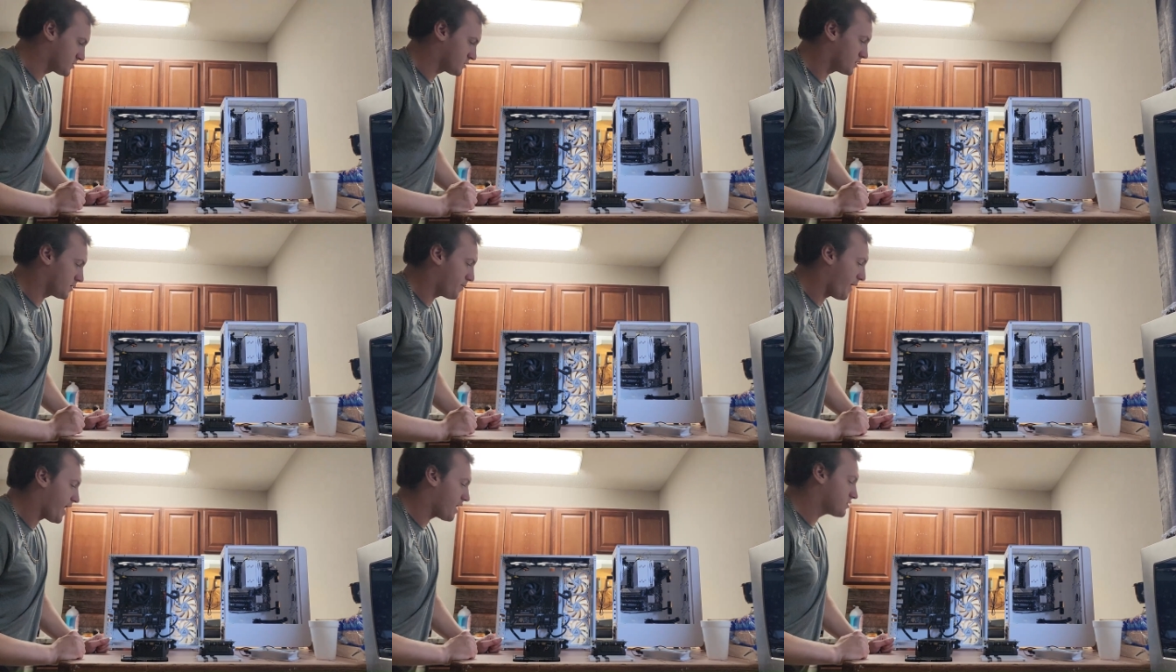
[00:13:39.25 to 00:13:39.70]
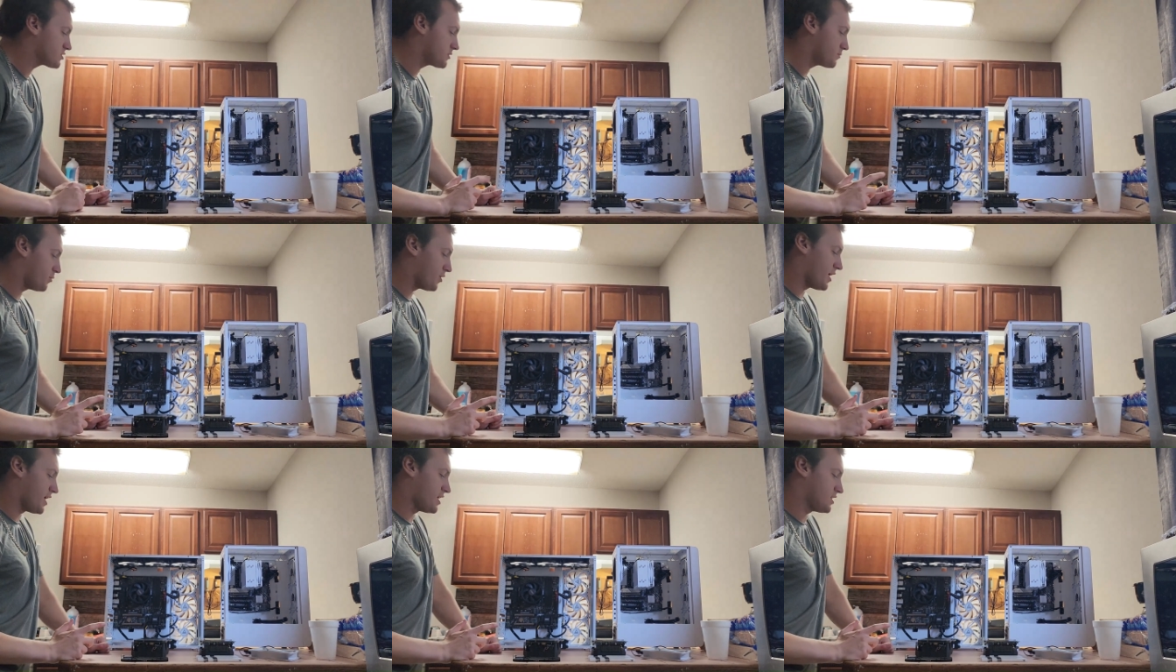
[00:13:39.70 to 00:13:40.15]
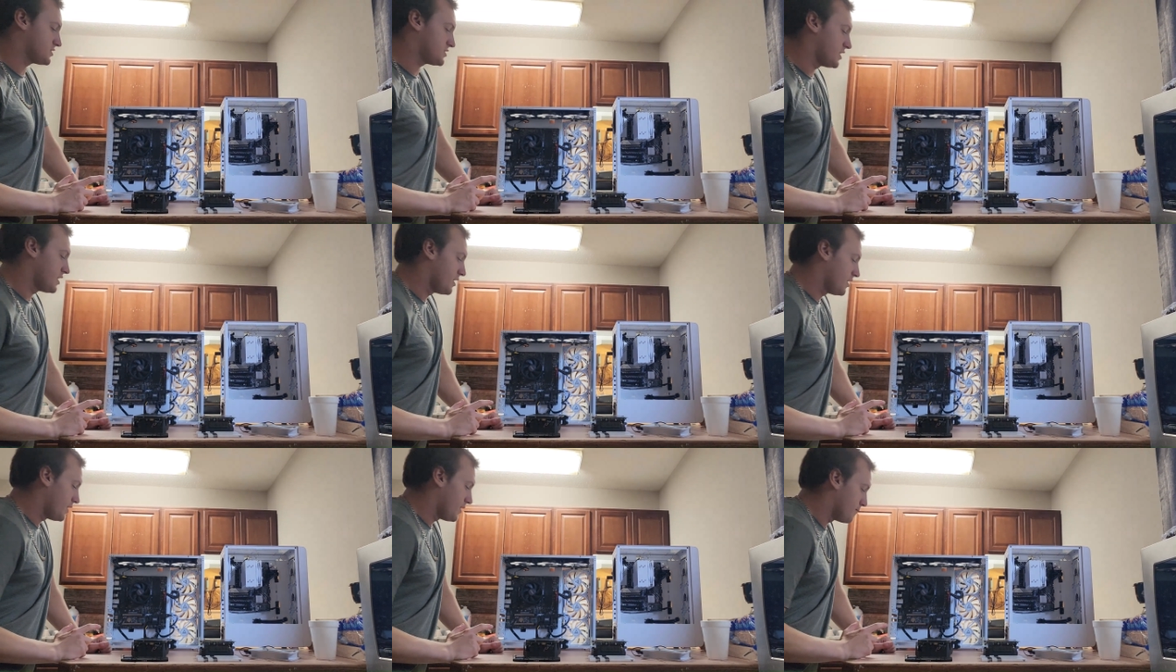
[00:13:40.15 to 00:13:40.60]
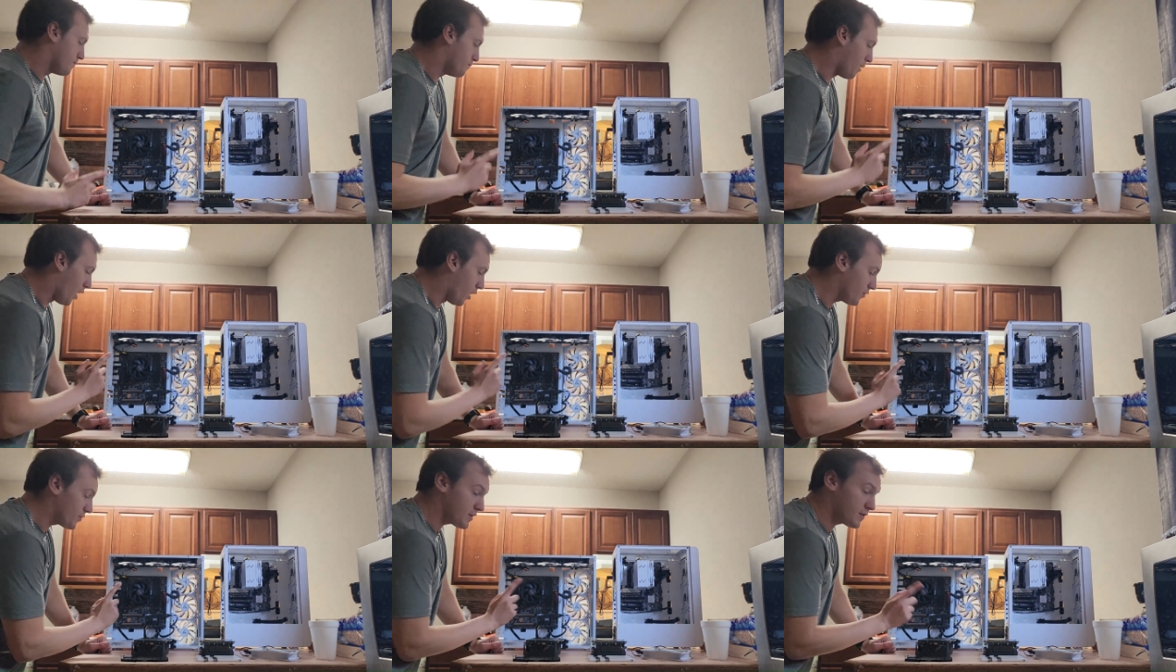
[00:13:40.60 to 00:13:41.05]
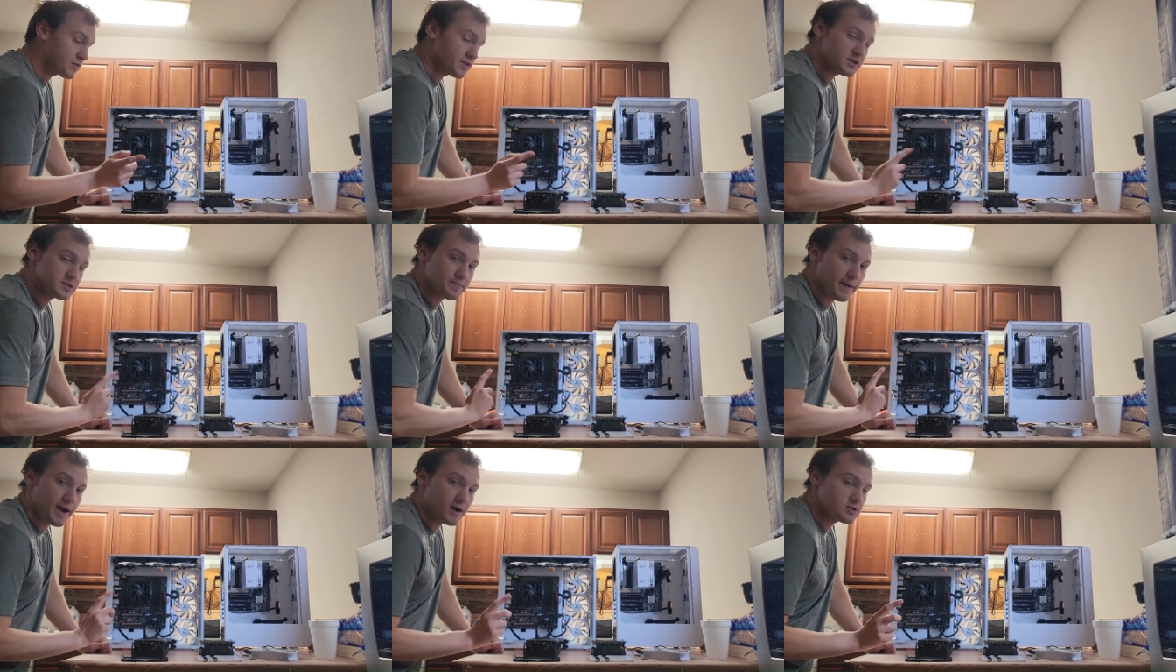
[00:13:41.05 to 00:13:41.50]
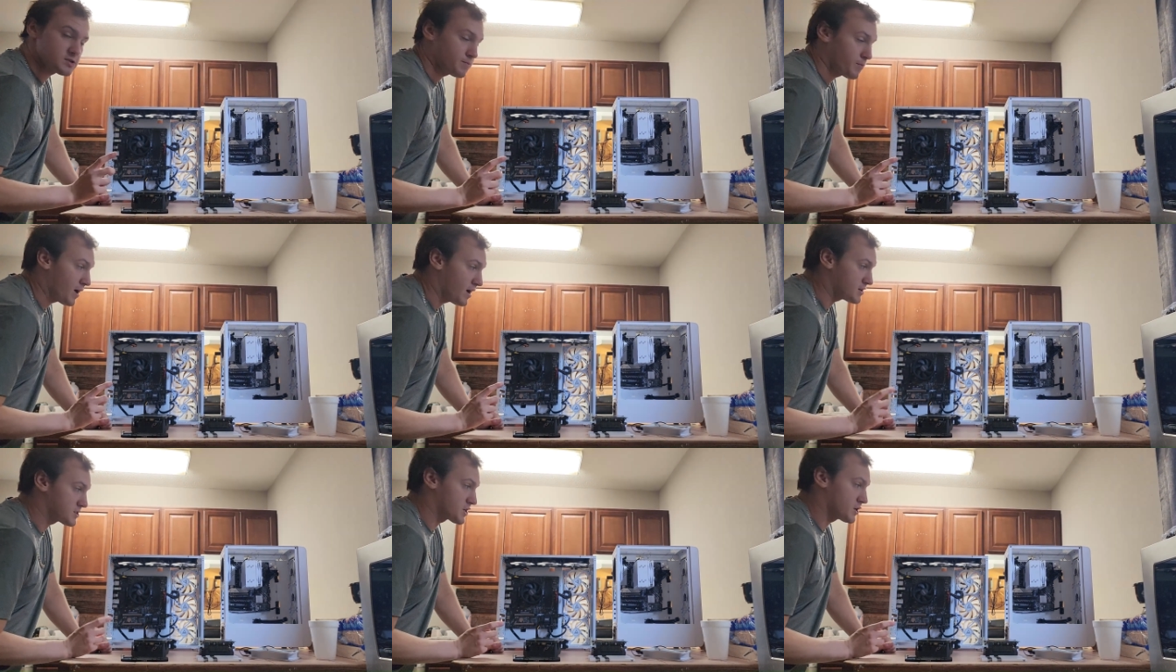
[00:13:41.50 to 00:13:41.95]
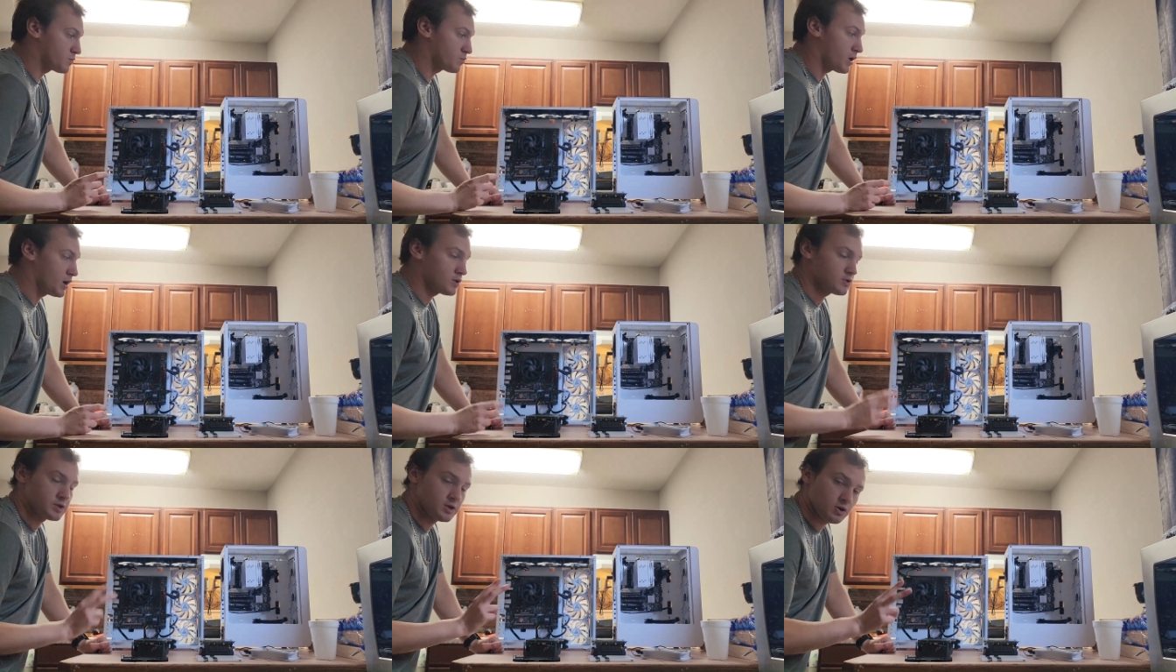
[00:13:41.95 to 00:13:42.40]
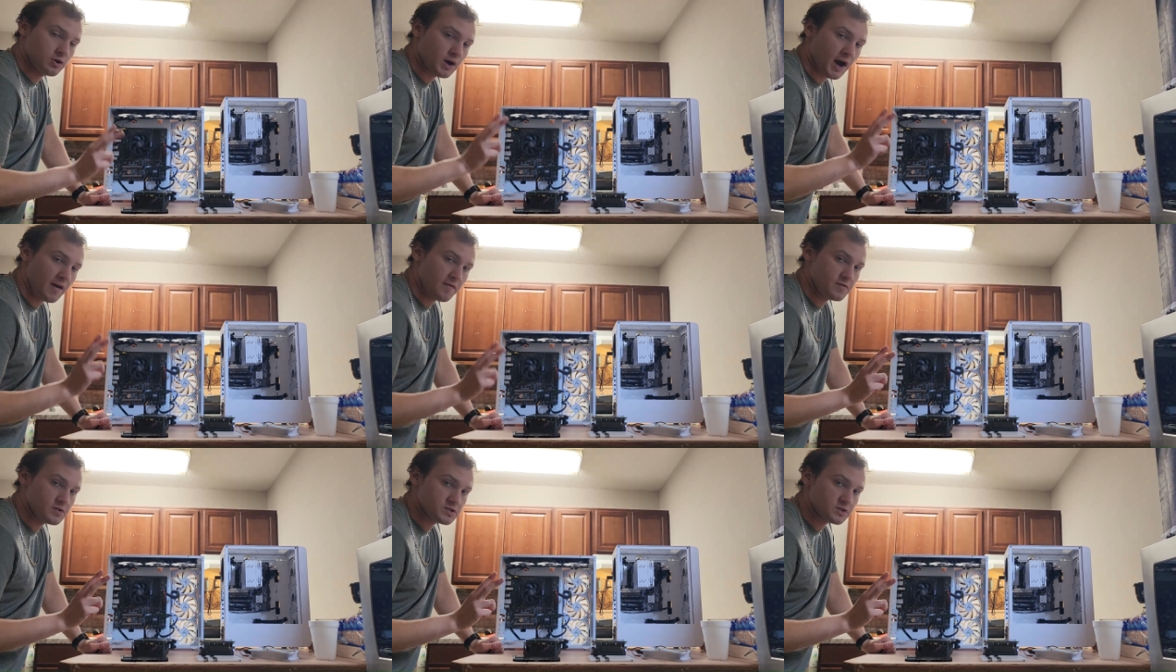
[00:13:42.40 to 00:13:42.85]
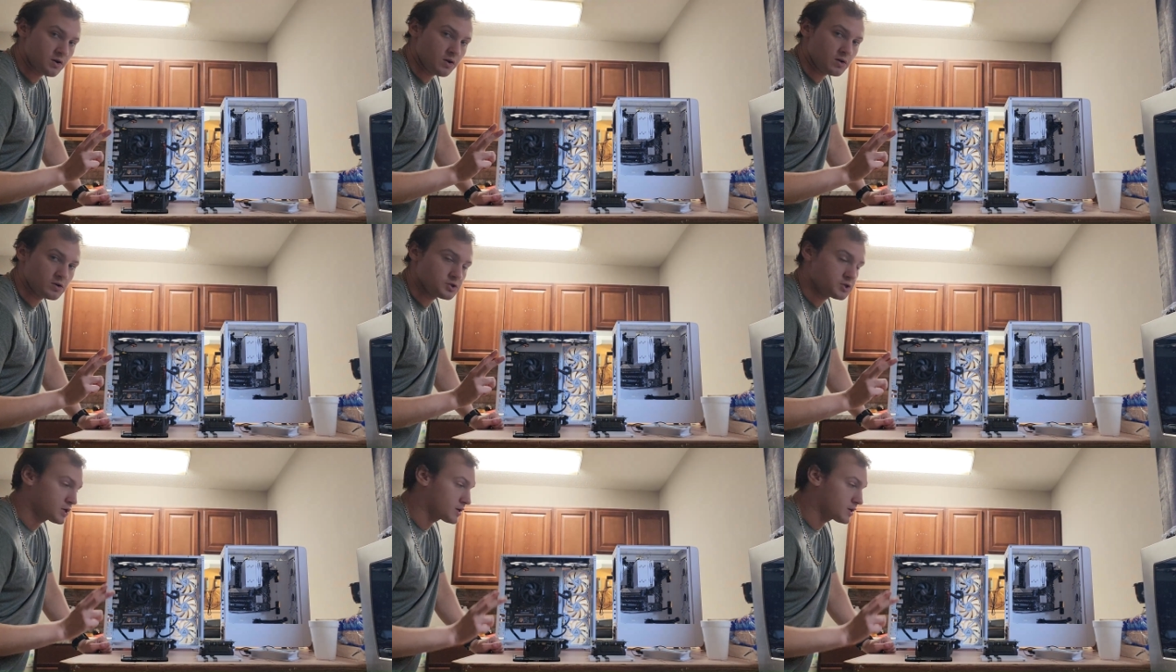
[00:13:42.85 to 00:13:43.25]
So the power supplies, both of these power supplies could run 2 graphics cards.